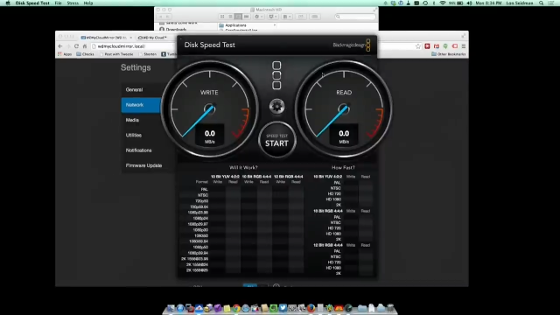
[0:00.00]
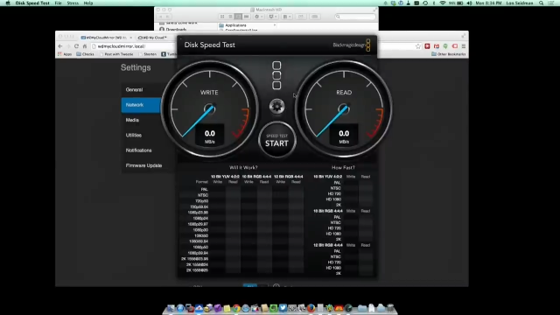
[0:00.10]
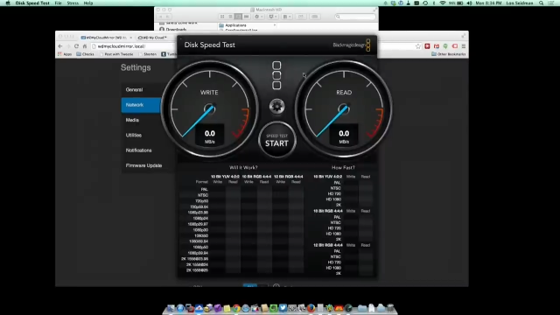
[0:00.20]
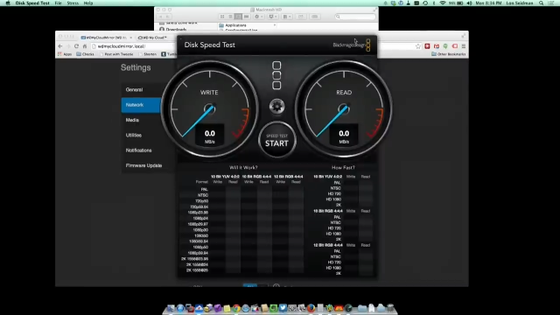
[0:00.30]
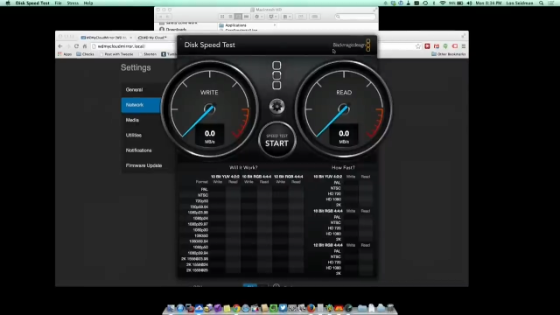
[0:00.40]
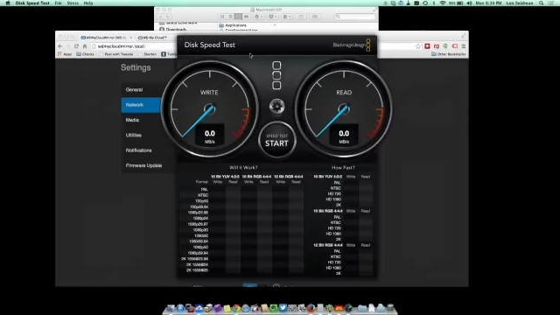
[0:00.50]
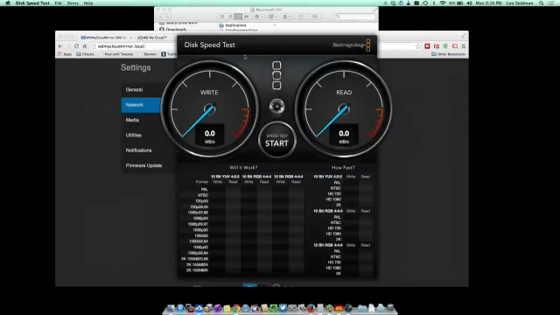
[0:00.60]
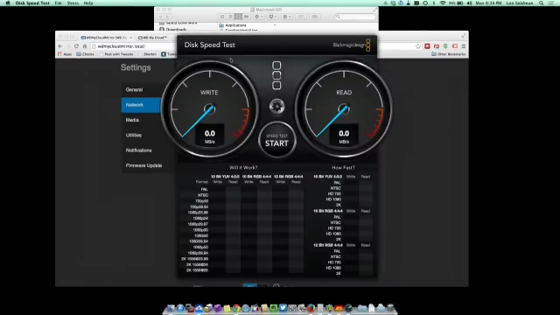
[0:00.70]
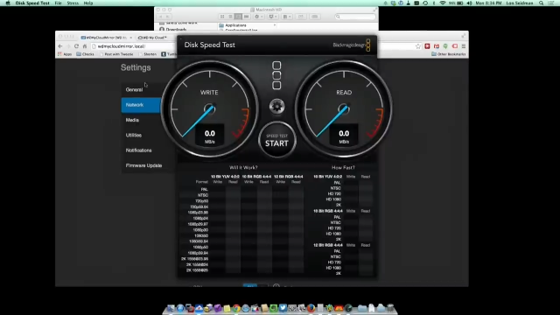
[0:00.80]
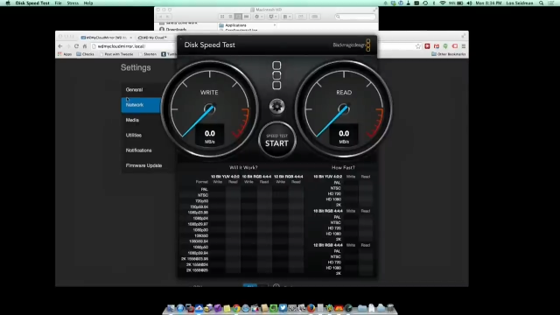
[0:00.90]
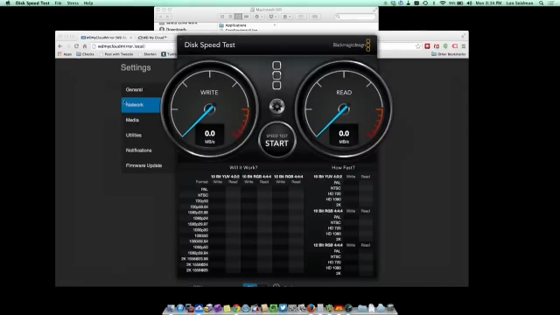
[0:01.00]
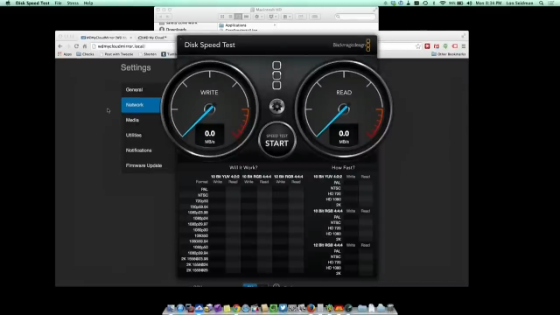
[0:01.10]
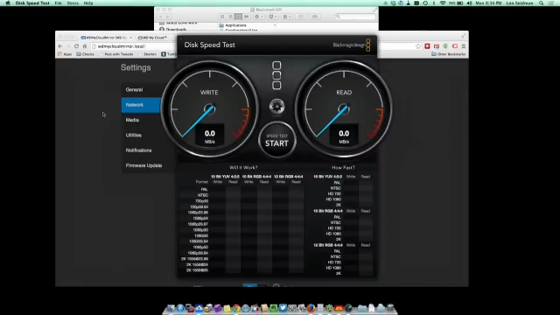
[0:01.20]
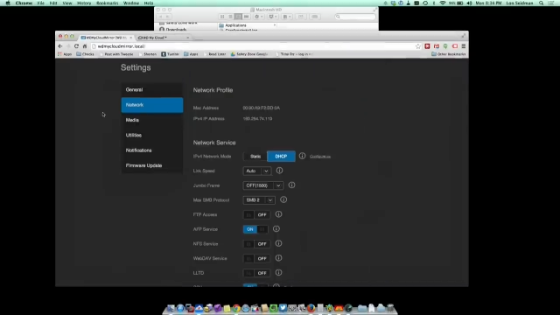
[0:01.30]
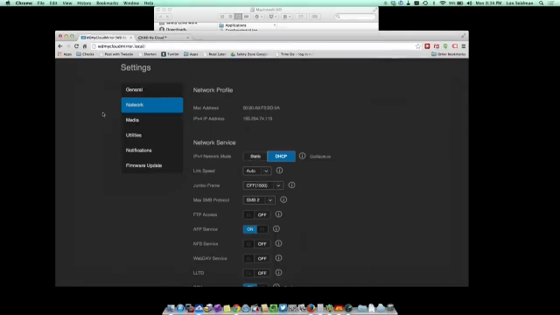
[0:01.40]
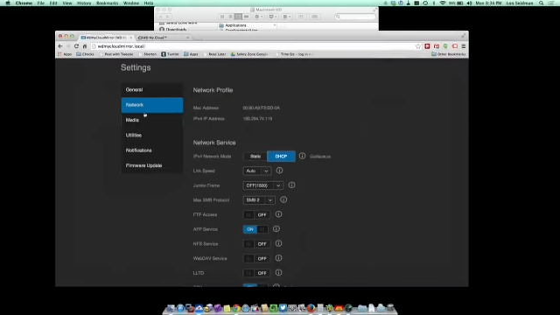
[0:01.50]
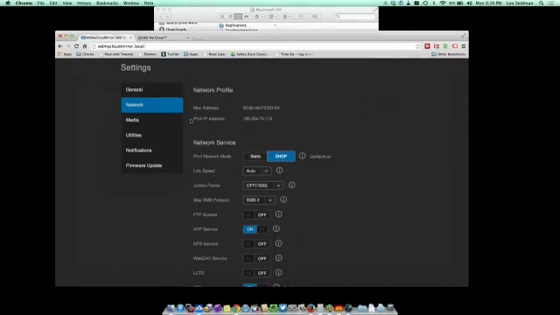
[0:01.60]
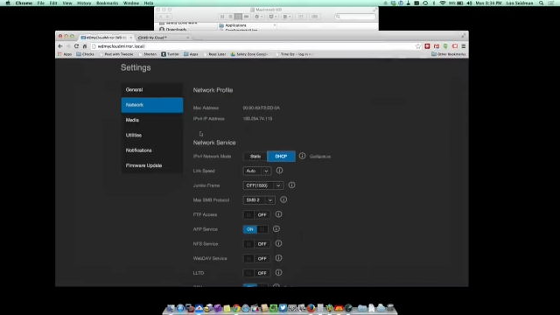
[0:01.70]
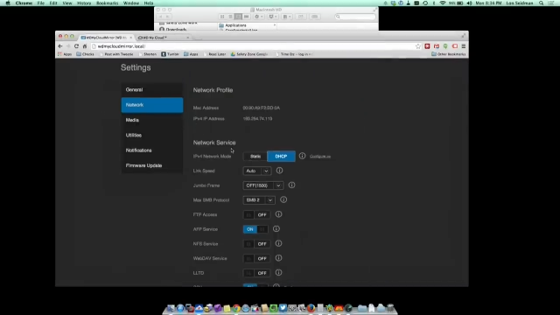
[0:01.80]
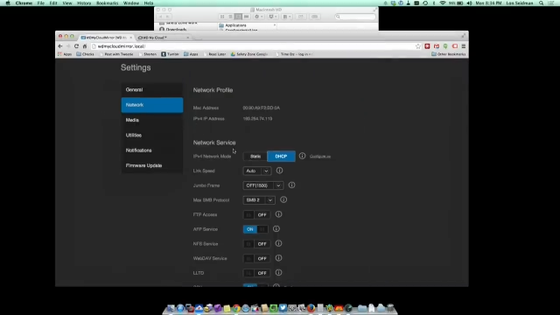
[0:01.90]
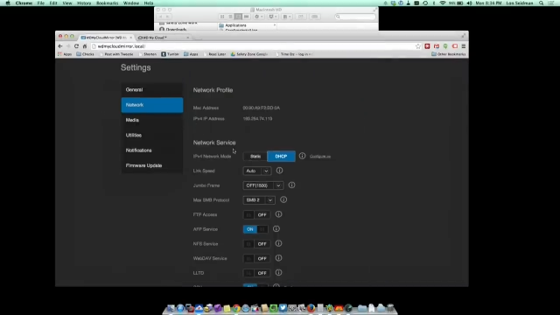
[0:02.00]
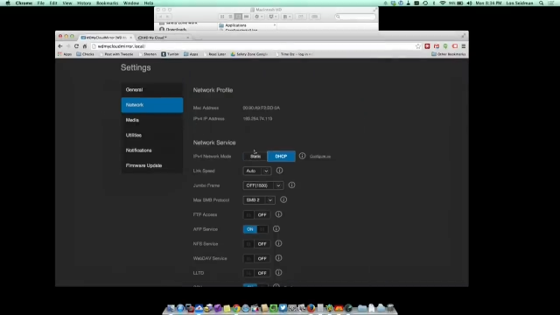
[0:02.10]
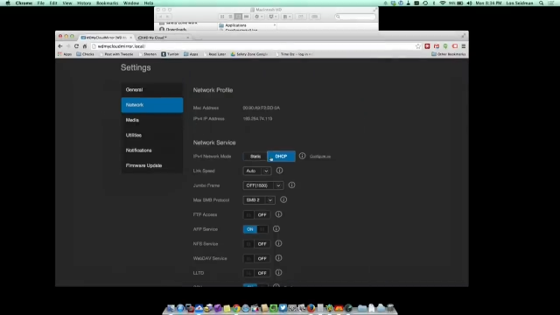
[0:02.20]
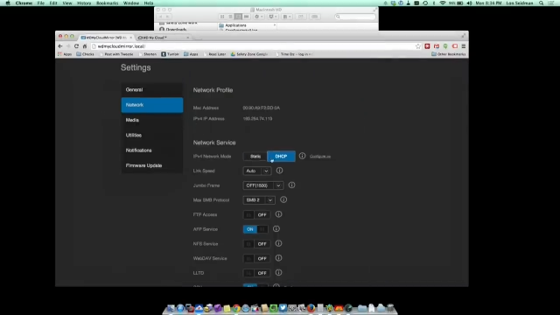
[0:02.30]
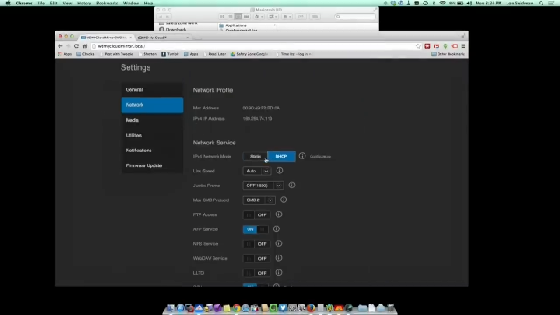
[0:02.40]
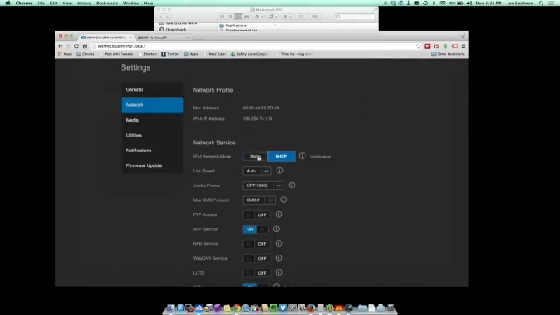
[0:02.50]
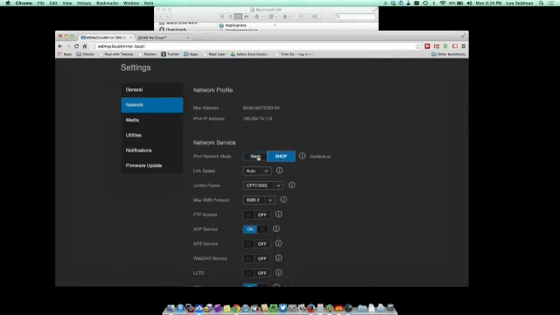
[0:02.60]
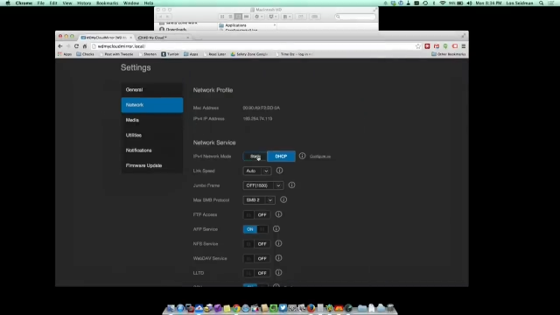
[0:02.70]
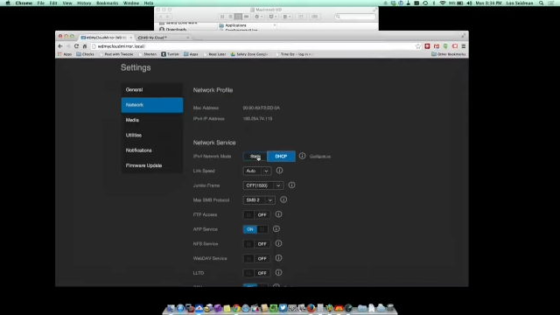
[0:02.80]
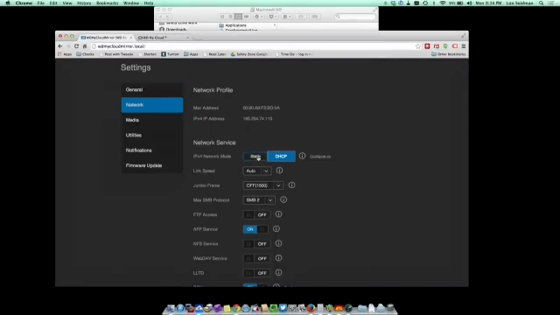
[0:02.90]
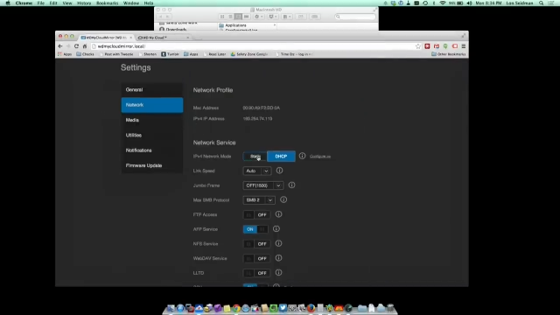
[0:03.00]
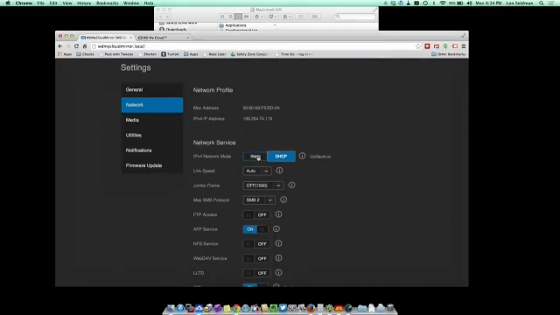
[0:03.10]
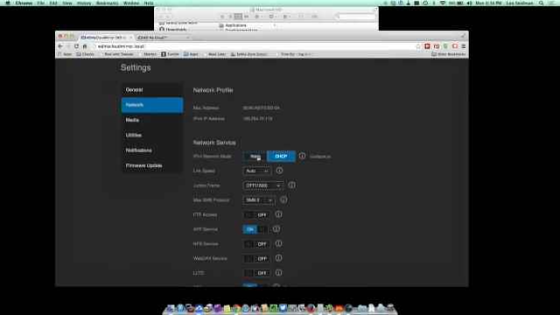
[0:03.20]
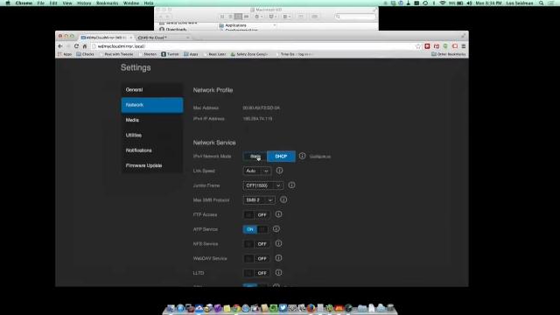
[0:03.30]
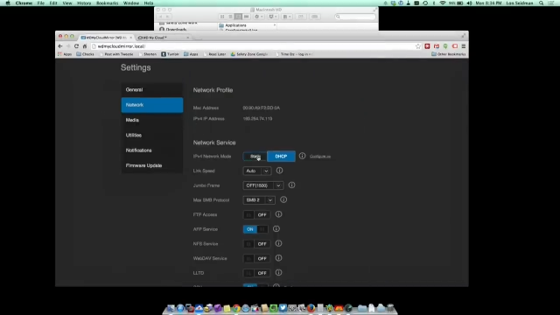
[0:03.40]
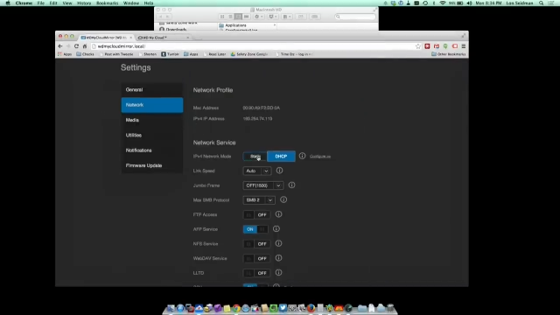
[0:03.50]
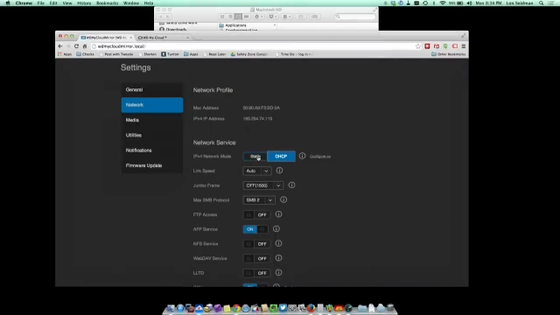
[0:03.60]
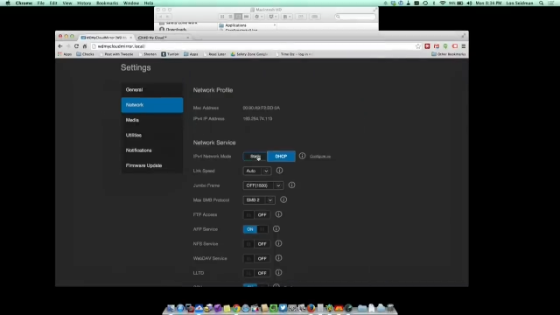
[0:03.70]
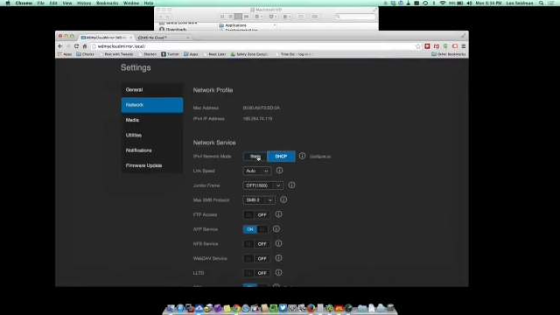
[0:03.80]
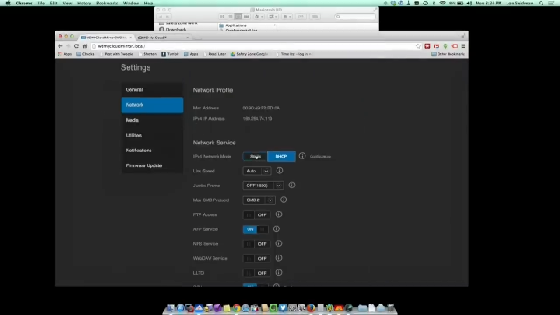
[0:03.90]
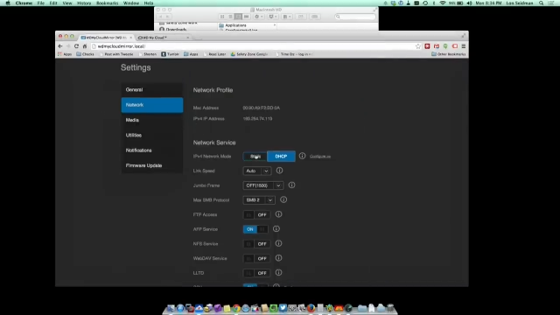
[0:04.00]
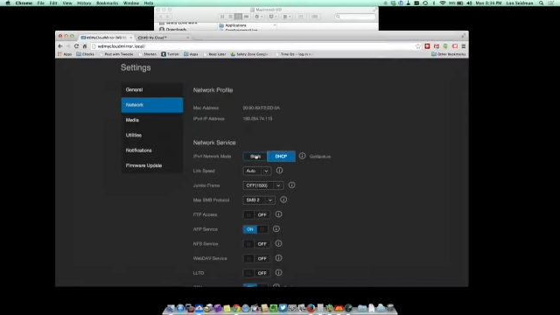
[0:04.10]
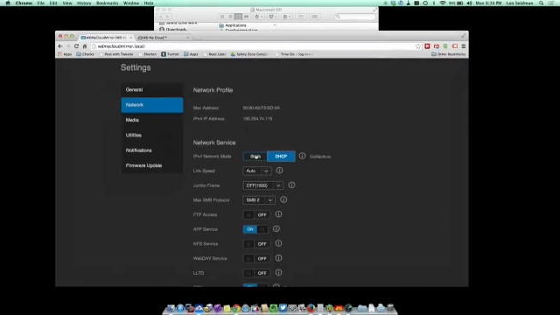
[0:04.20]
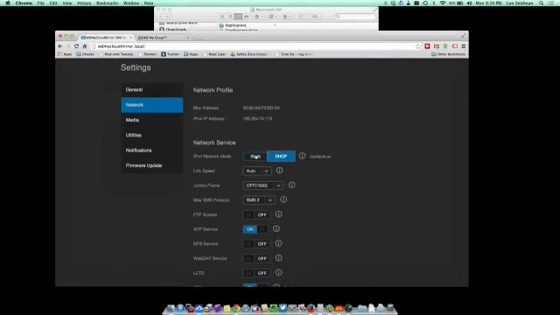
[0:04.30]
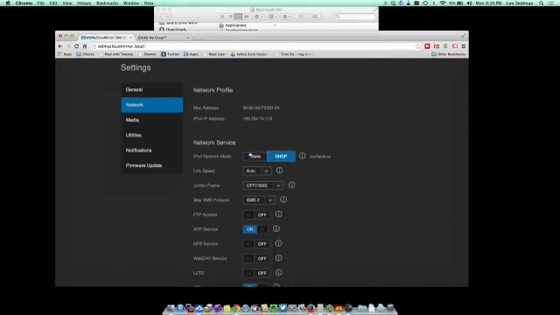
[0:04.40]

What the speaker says: No face is visible, so there are no lips to read.